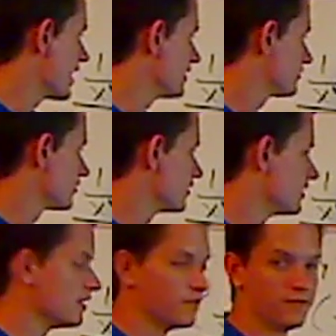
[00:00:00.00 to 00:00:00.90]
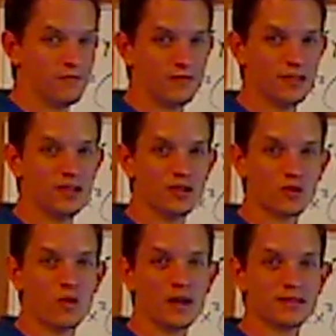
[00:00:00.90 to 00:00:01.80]
answer, if the teacher
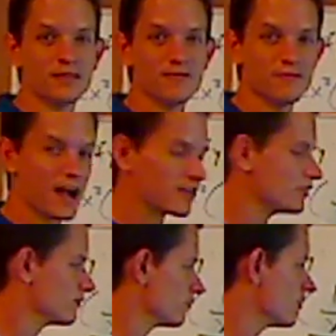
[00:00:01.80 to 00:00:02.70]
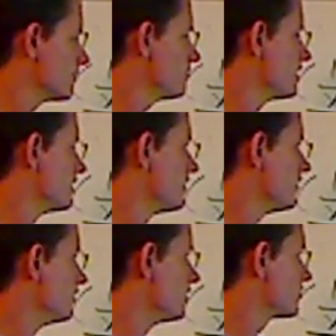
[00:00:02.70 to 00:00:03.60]
wants it in factored form,
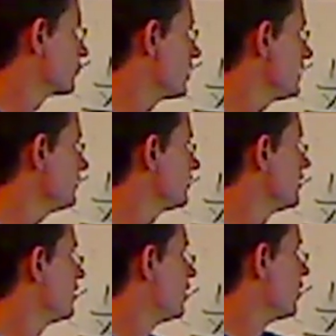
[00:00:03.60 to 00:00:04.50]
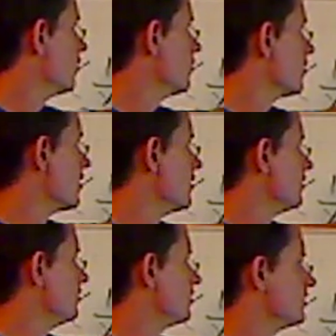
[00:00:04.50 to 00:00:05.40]
this way, or
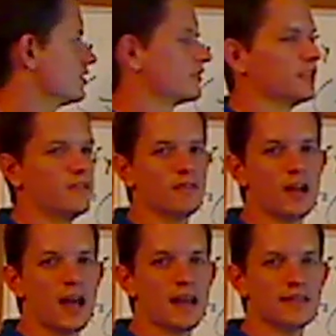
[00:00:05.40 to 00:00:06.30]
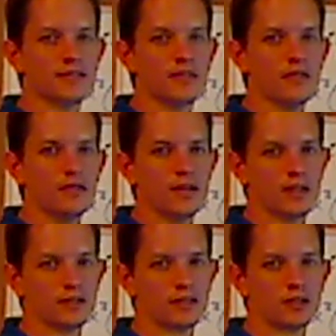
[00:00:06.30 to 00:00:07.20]
you can just leave it as
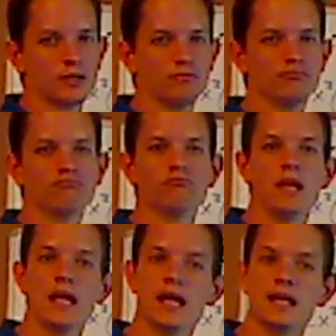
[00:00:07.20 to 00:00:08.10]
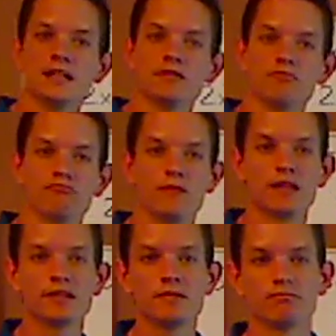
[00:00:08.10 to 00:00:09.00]
this. And
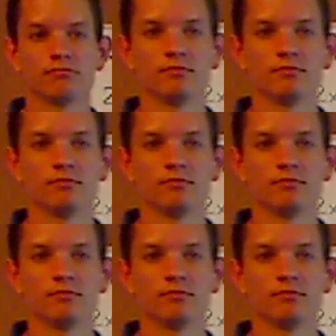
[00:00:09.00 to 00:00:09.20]
that's it.